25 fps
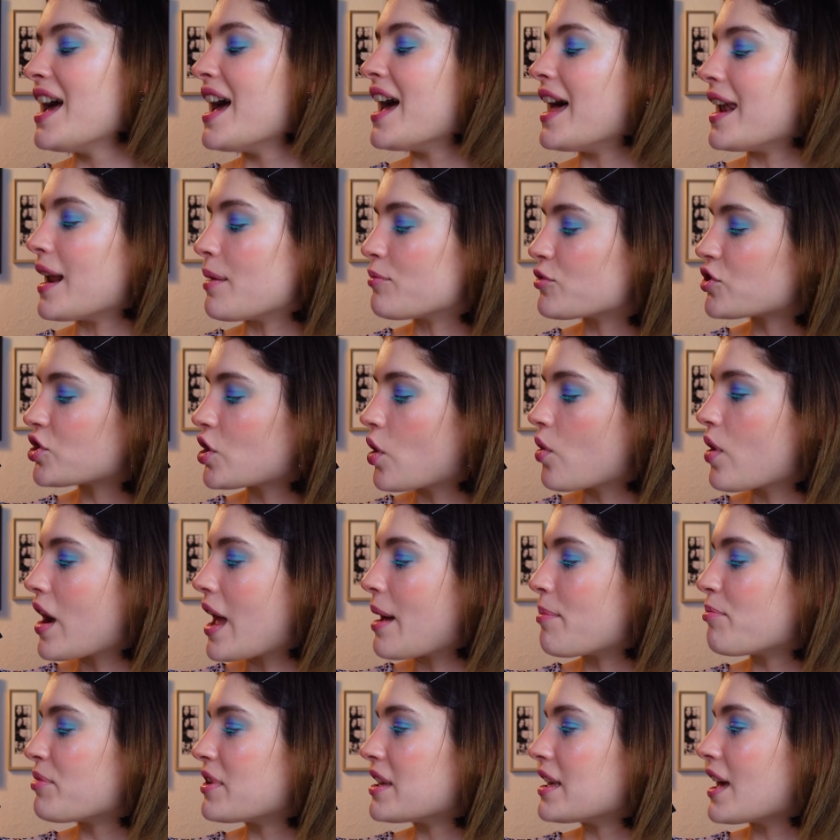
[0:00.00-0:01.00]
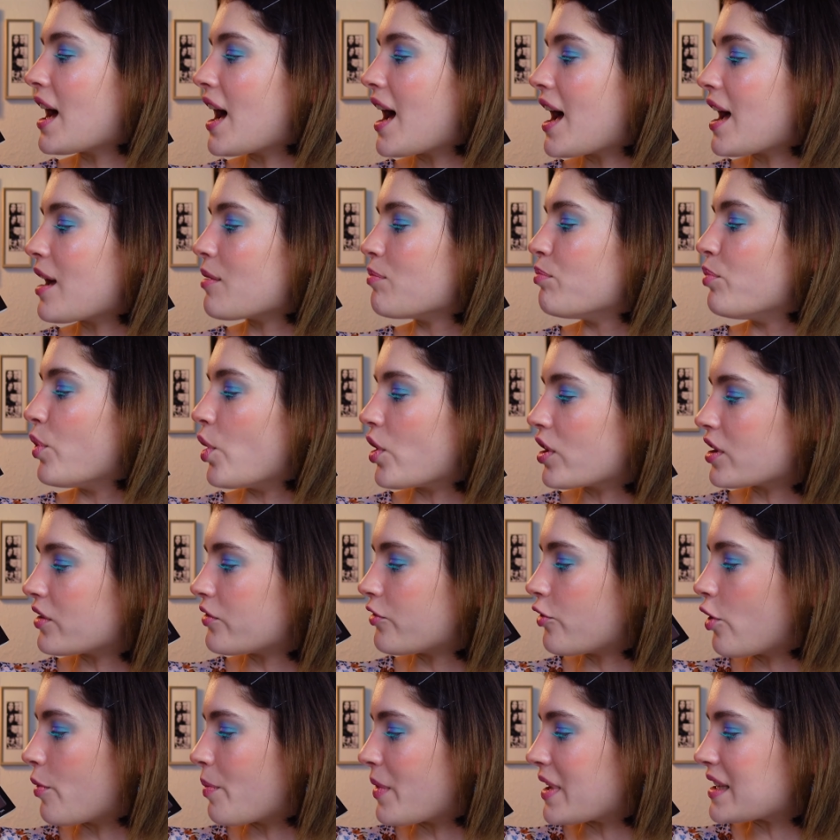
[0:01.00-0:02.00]
And I'm so happy I bought it
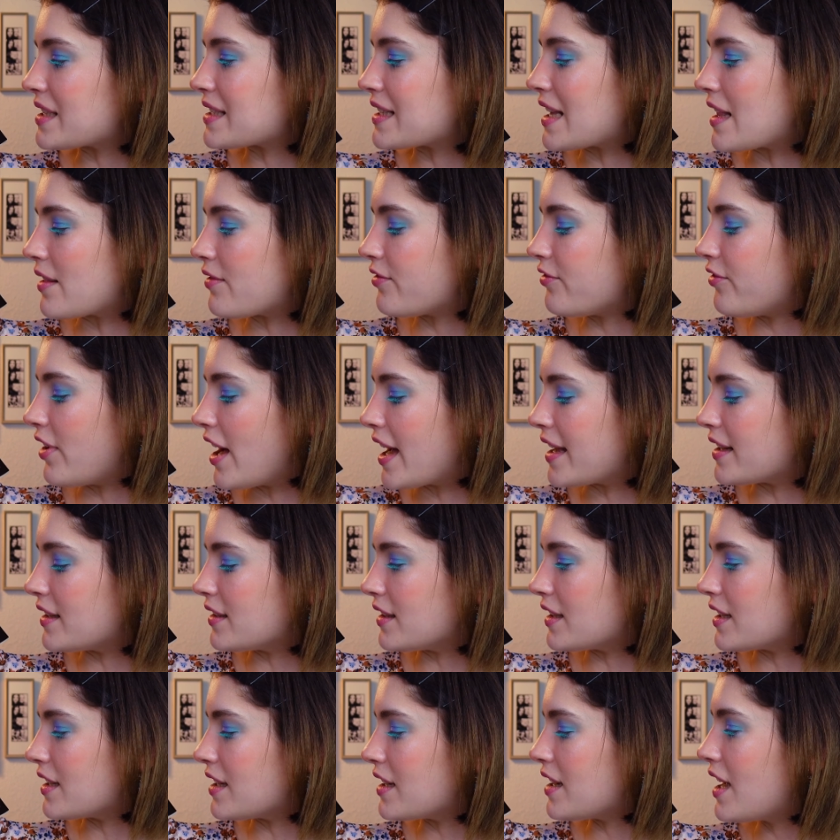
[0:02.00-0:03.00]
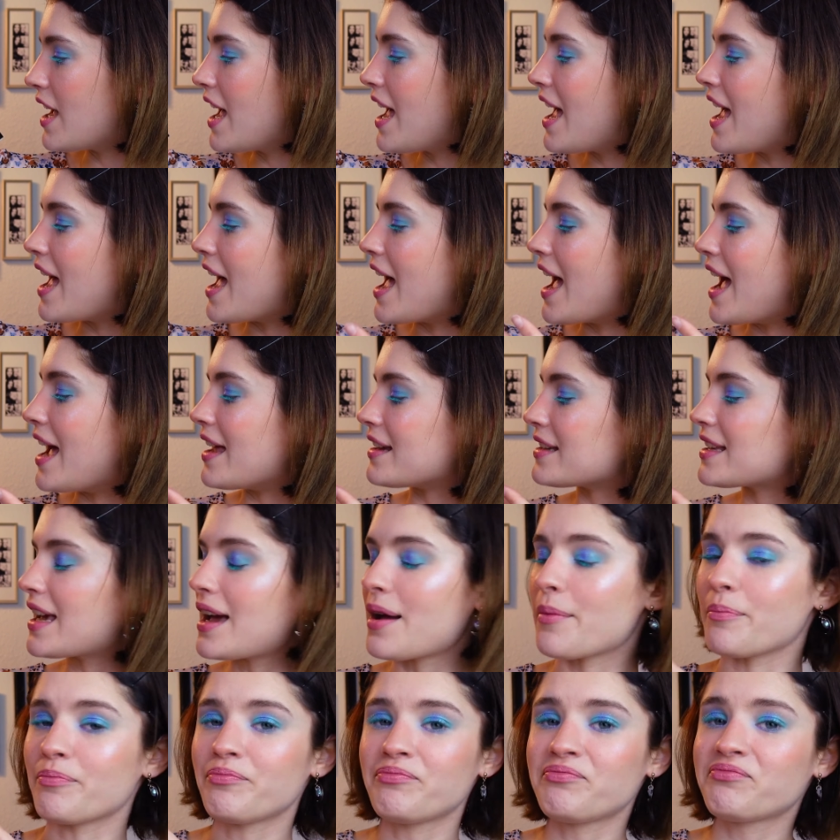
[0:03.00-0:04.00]
for myself finally. And
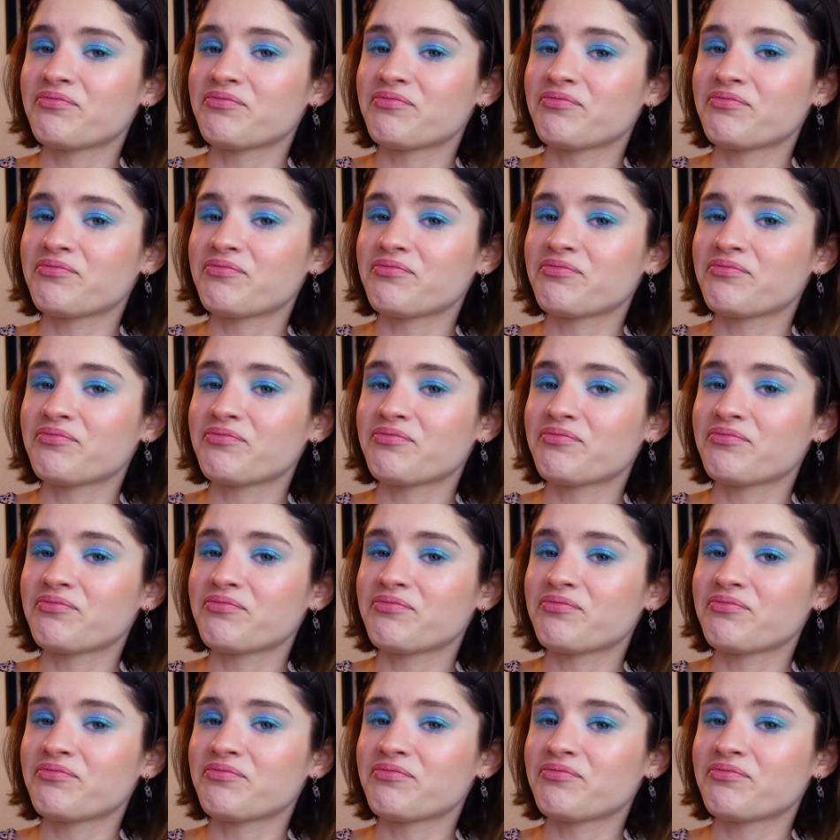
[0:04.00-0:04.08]
yeah,